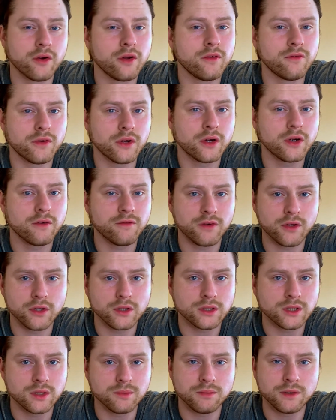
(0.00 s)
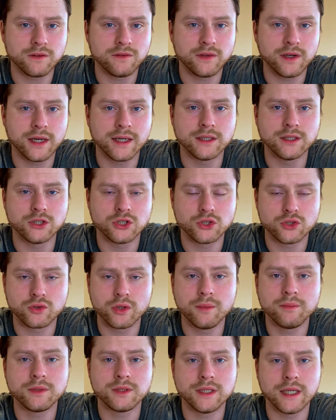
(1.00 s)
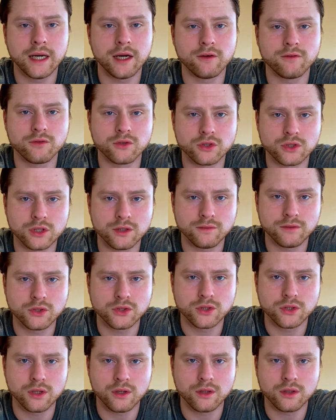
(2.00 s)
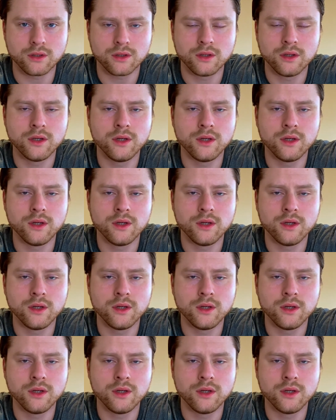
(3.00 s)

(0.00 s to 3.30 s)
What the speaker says: very, very simplified, stripped down version of your song.